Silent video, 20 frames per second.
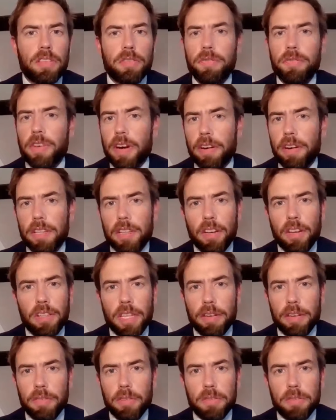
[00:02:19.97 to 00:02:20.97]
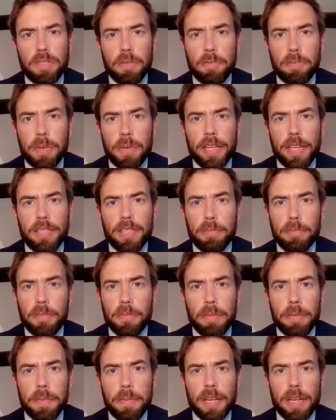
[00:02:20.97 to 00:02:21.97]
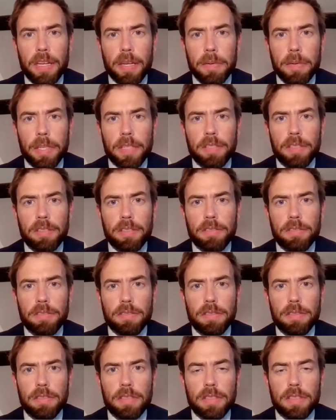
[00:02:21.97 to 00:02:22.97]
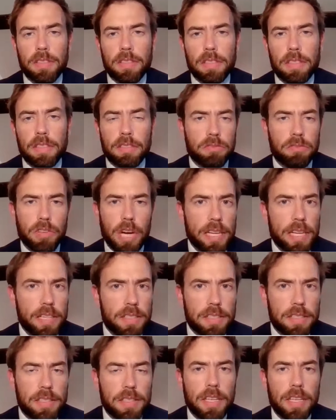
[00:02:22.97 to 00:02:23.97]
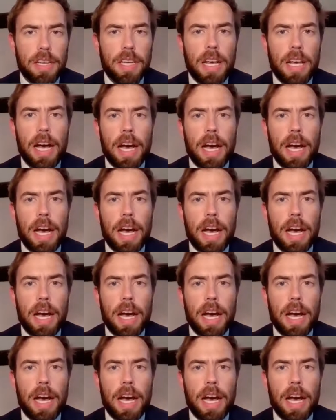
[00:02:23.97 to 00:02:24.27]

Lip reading: they're at very low levels compared to pre-pandemic rates.